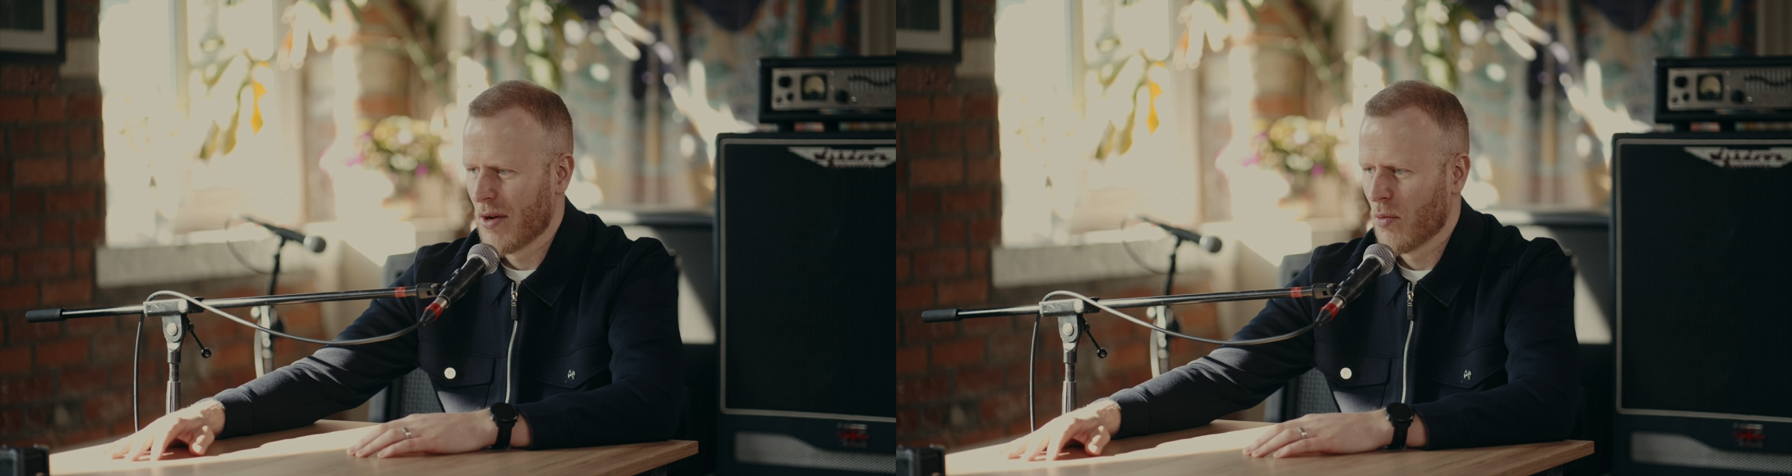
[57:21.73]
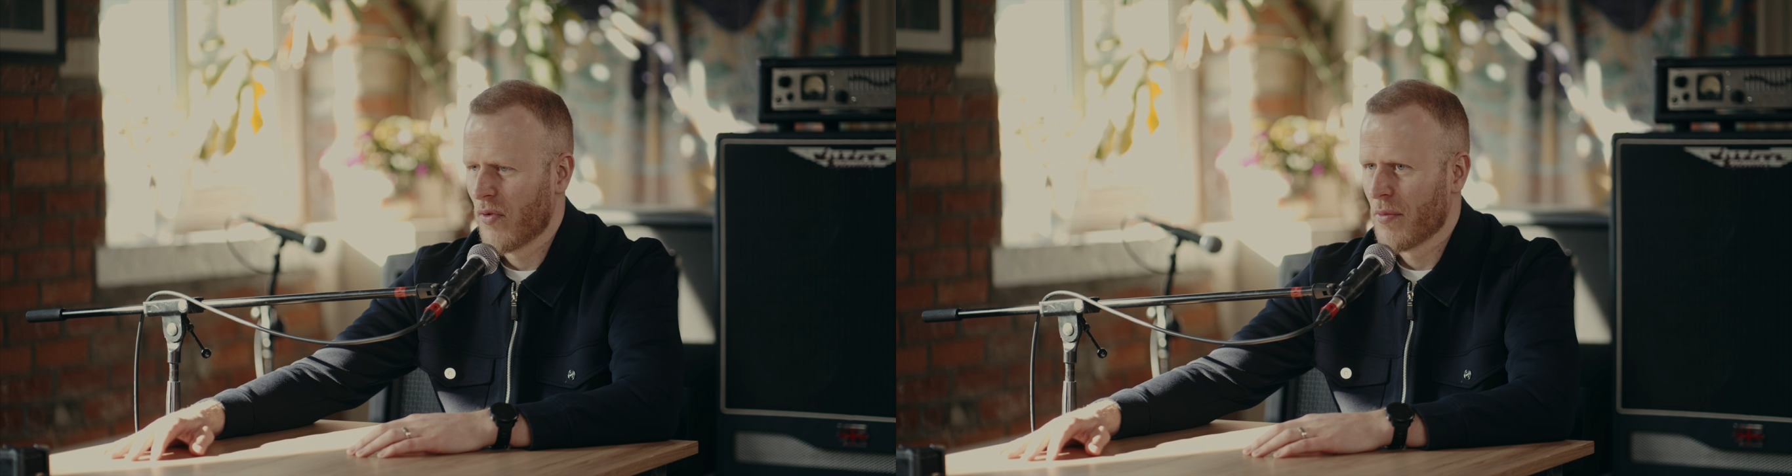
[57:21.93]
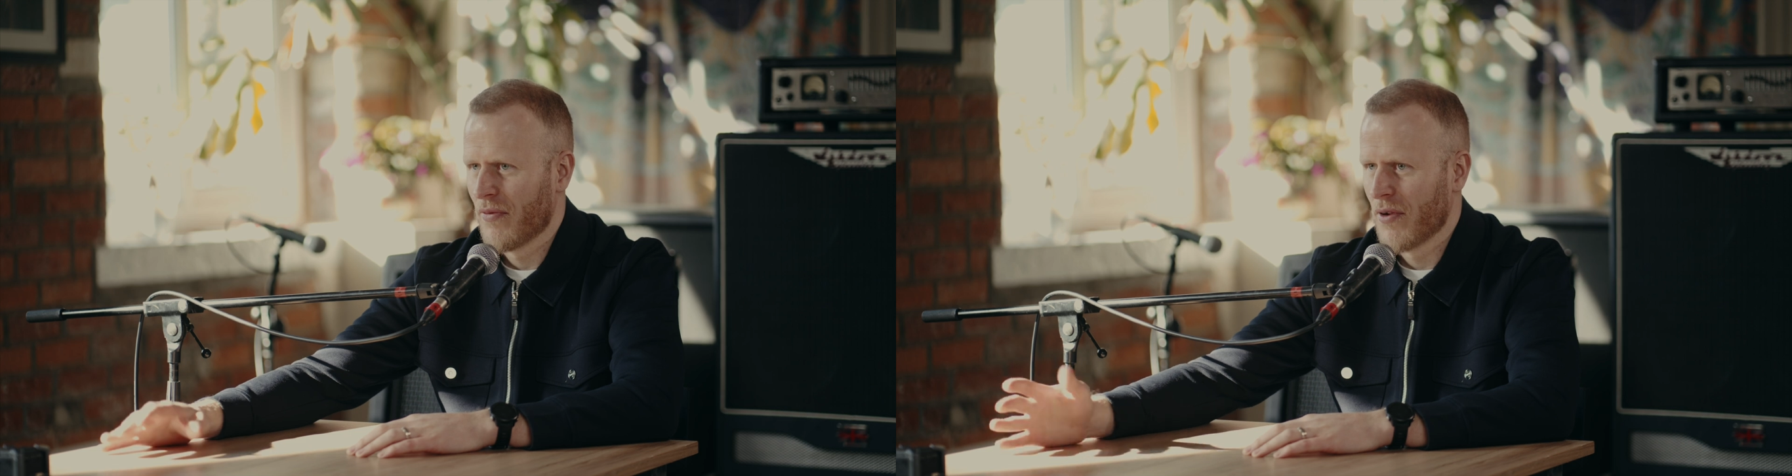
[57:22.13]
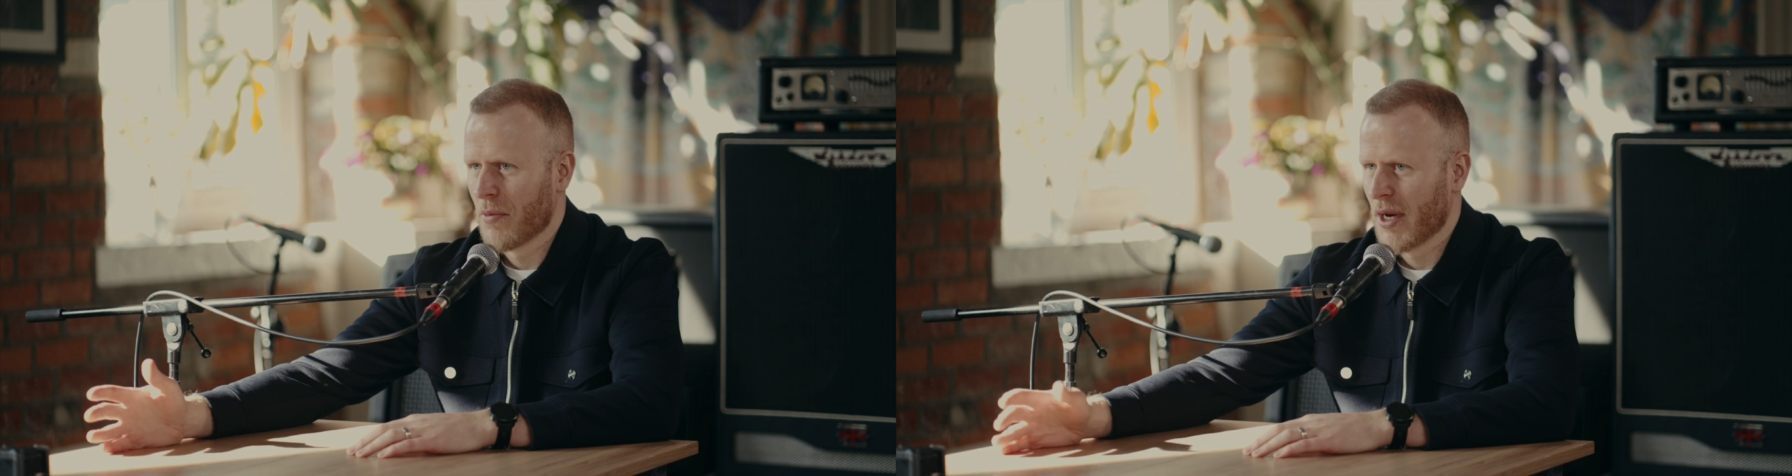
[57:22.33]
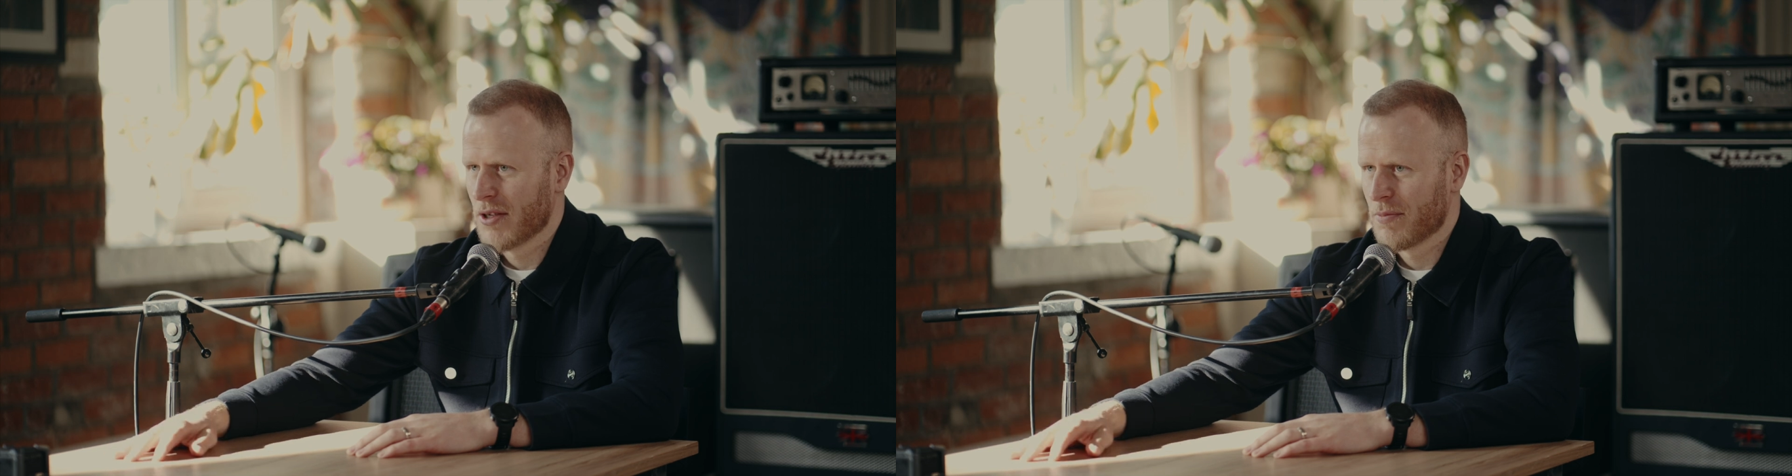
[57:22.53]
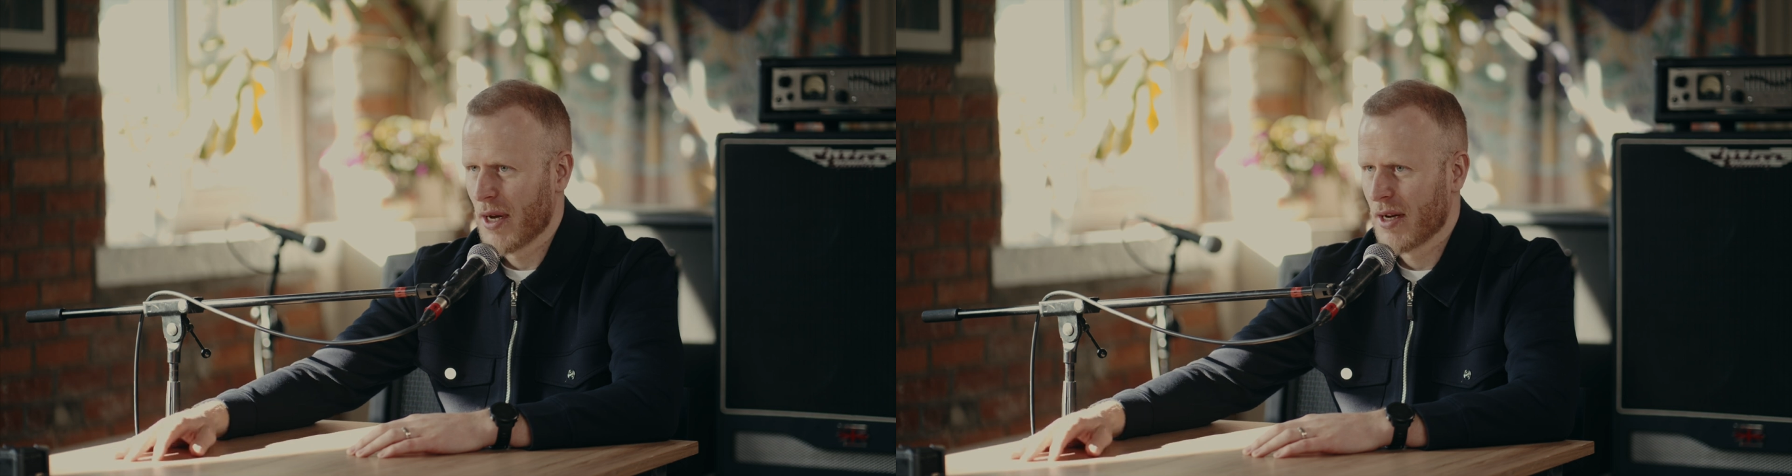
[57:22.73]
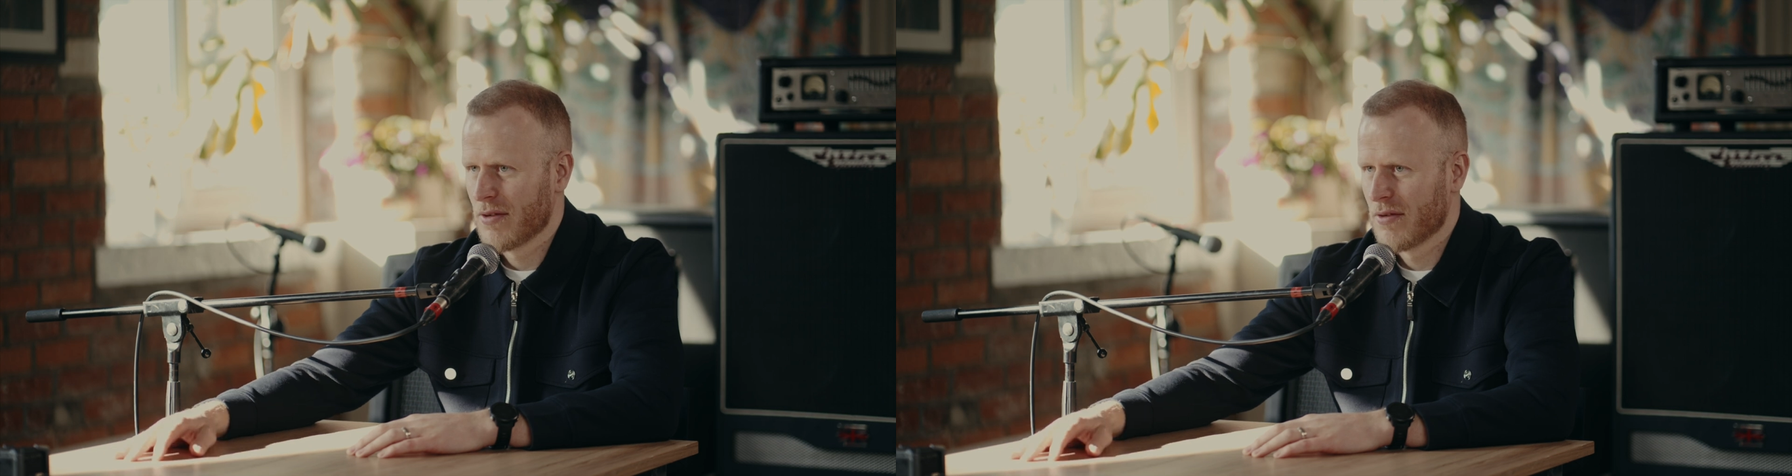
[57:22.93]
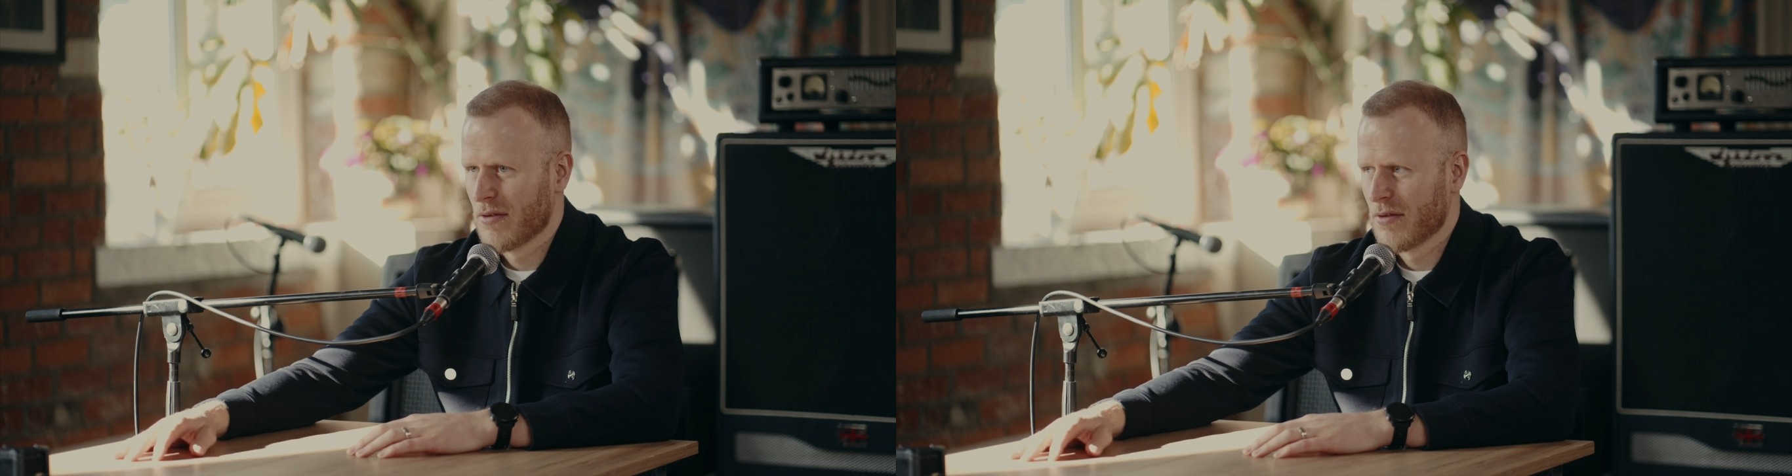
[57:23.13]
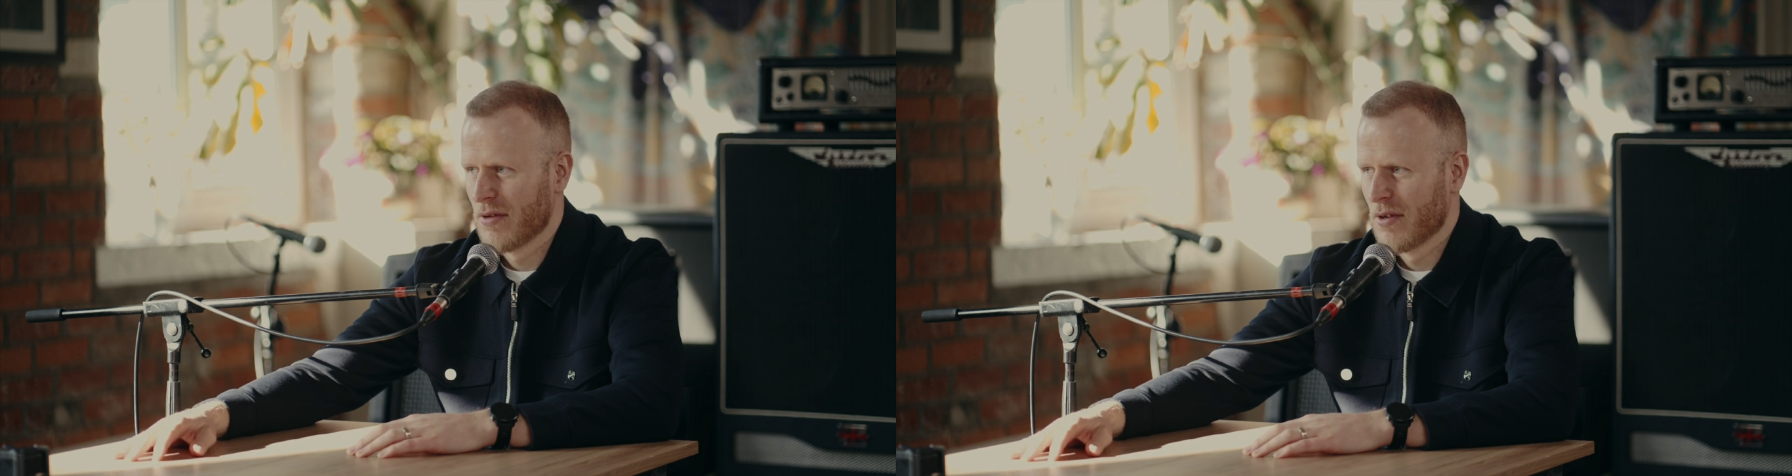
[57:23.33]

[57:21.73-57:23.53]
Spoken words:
from a filming aspect,